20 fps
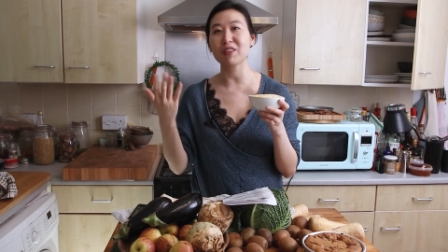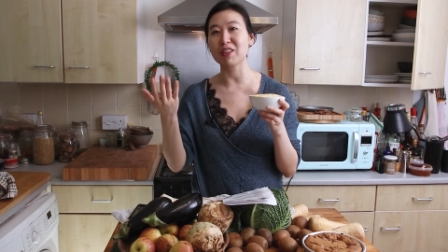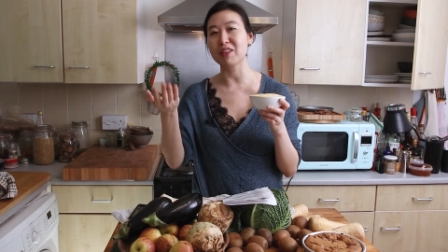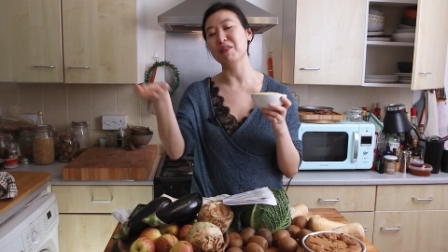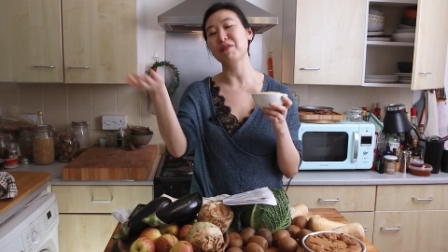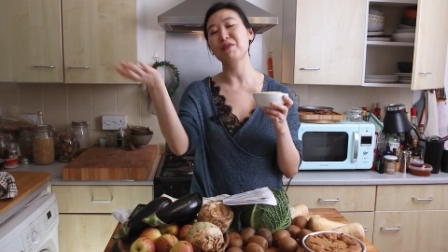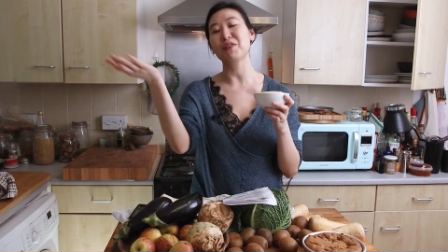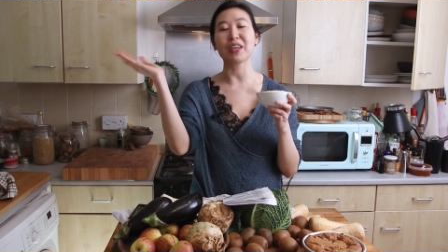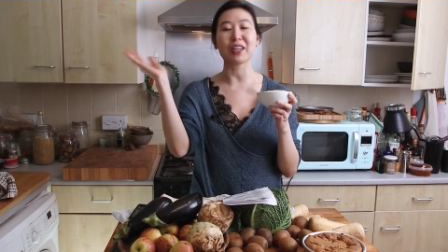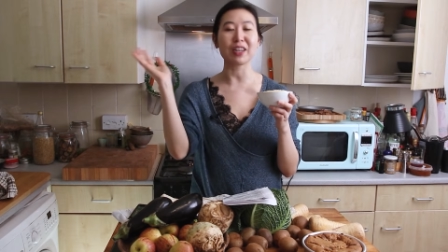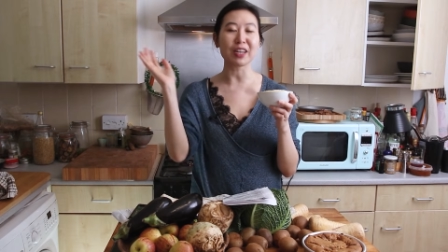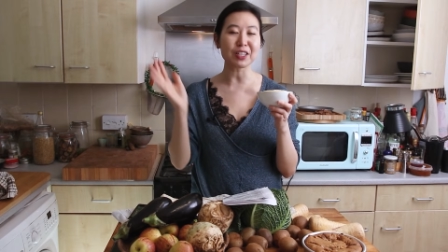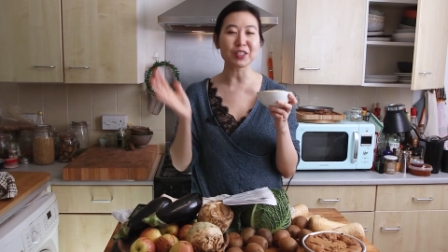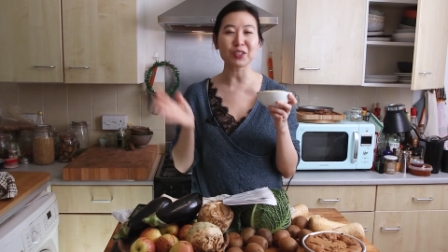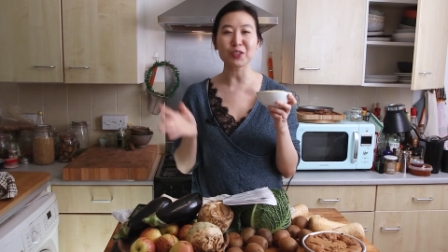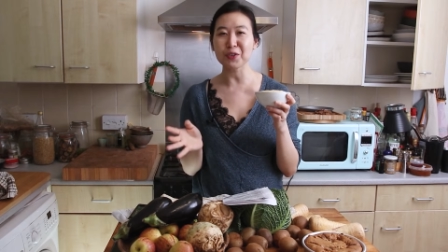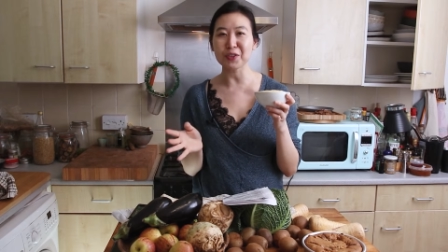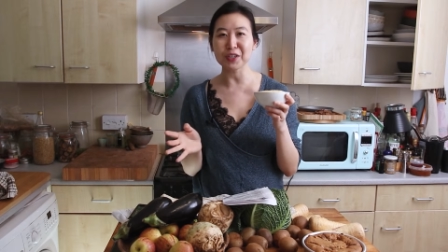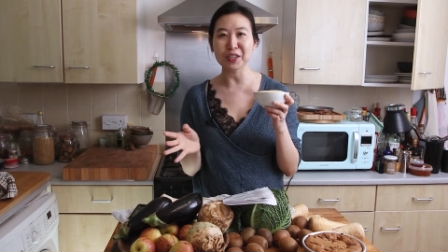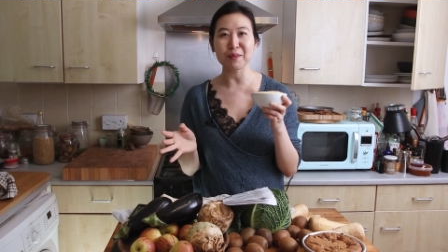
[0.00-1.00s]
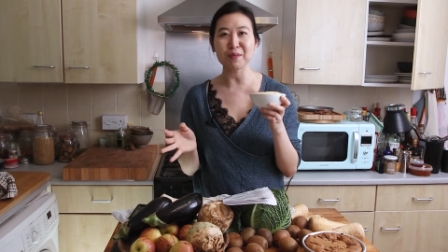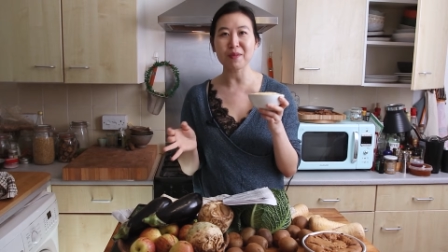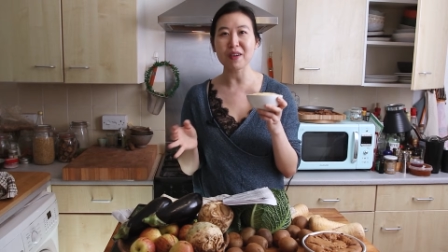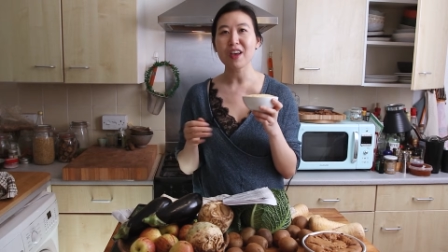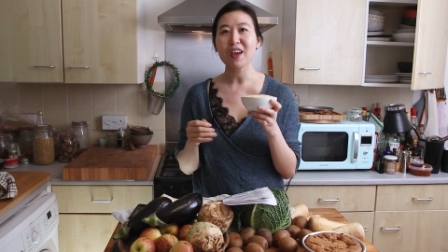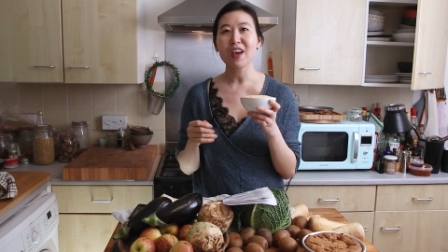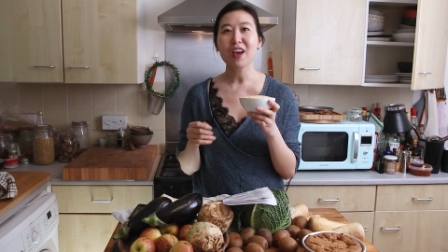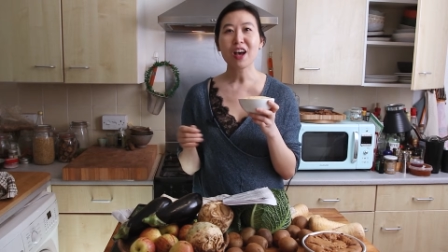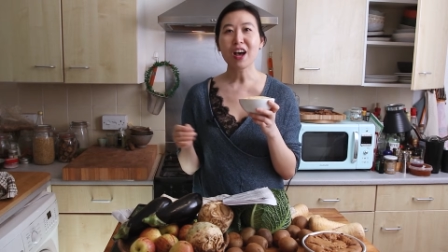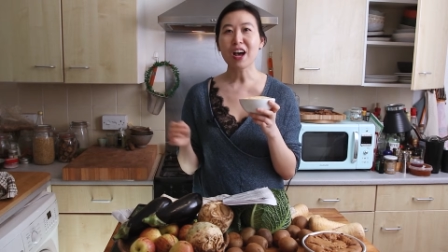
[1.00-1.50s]
you know, if you had ice cream,
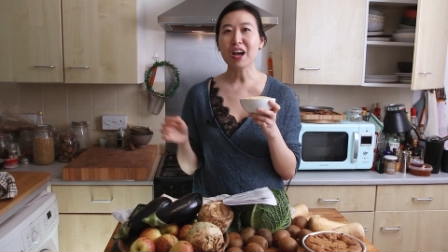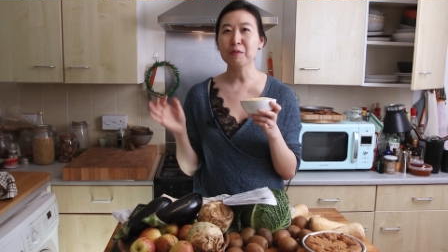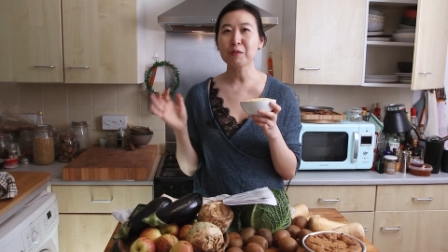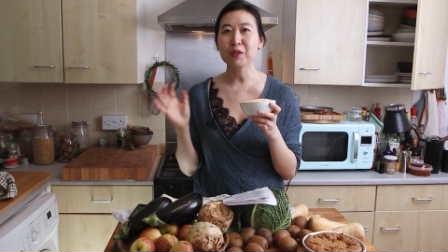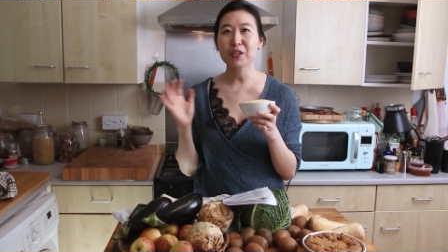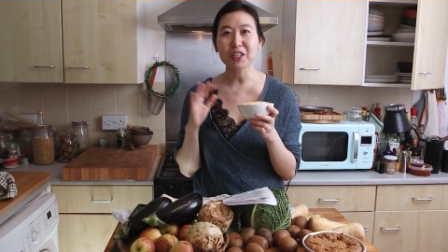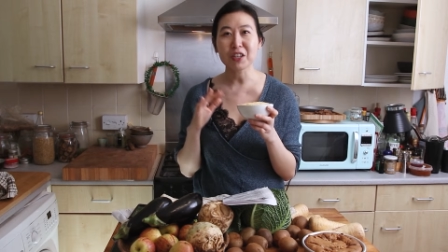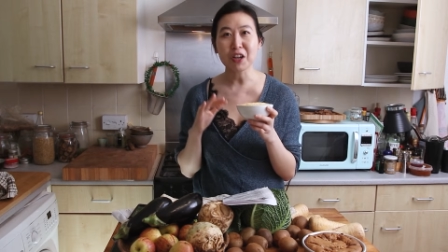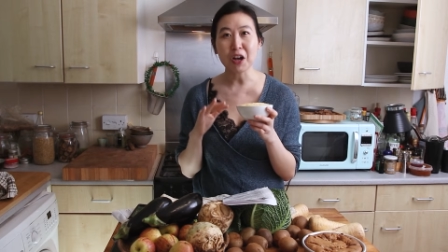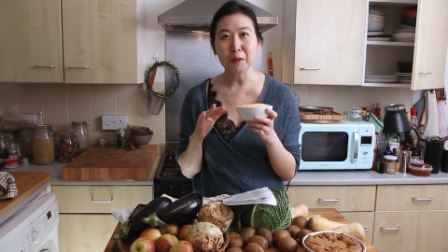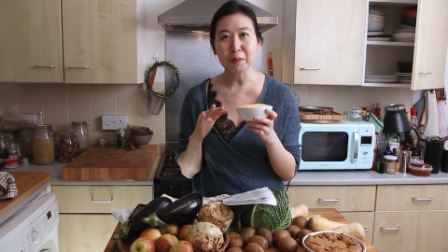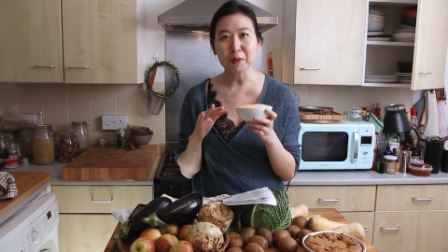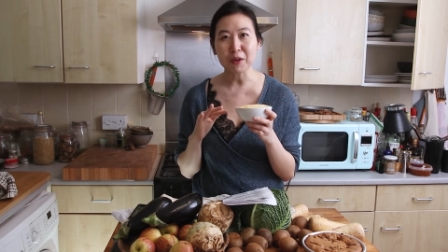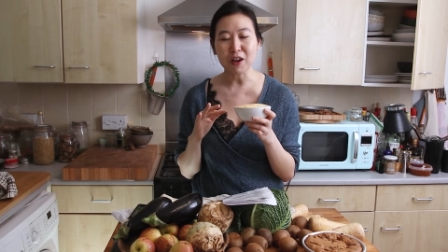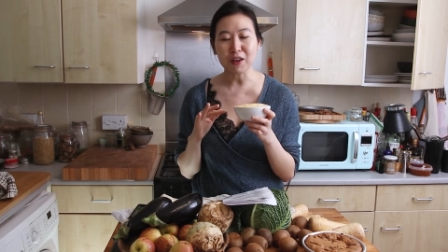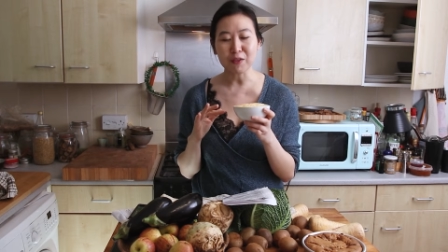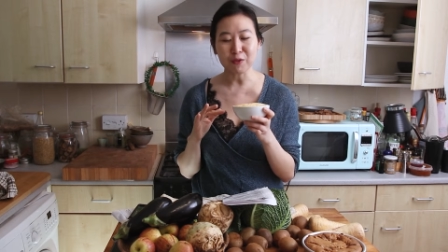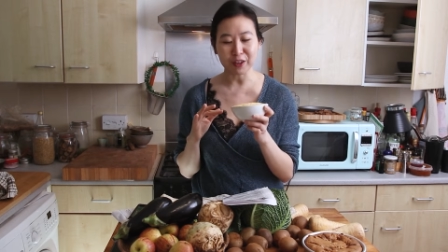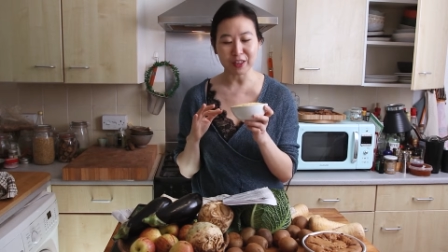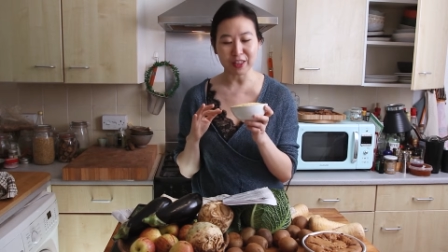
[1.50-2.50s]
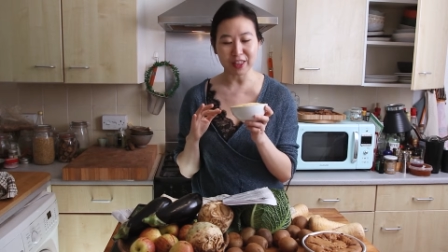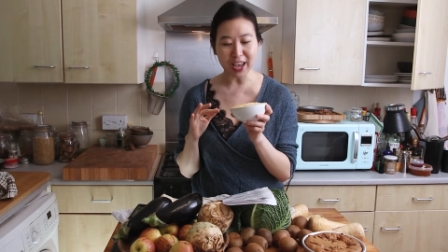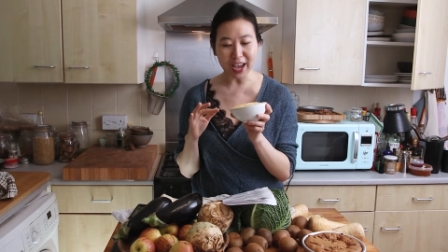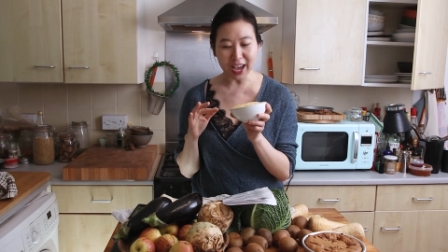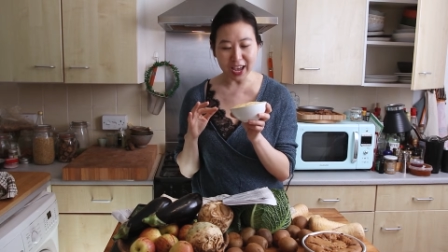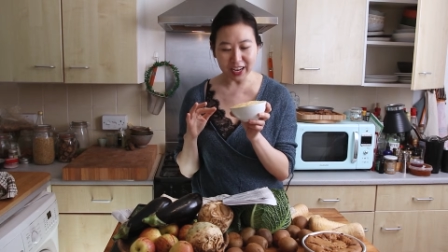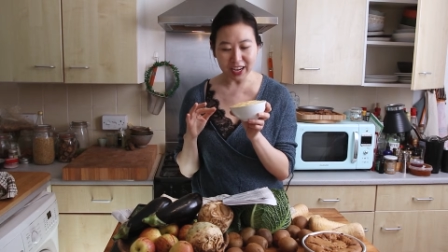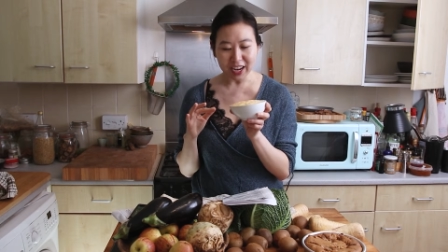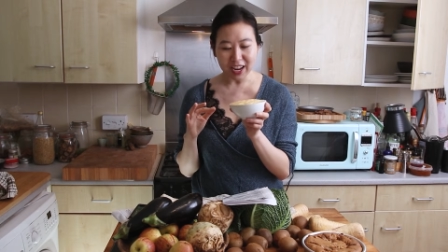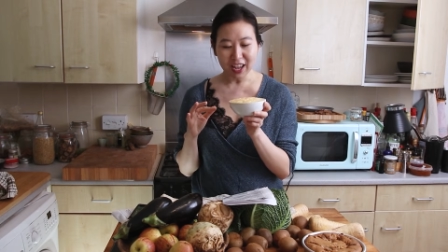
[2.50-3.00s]
um, you could top it off with
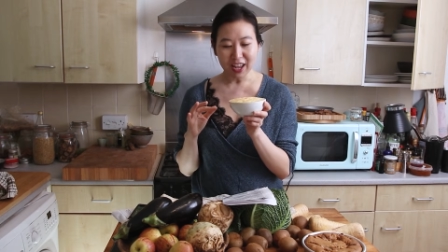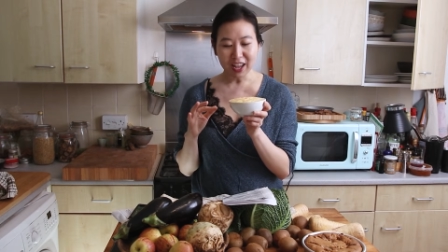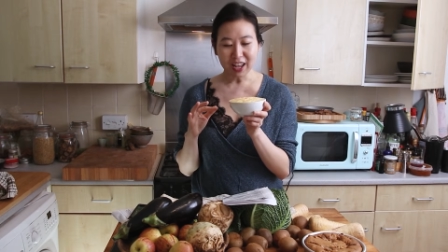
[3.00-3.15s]
that.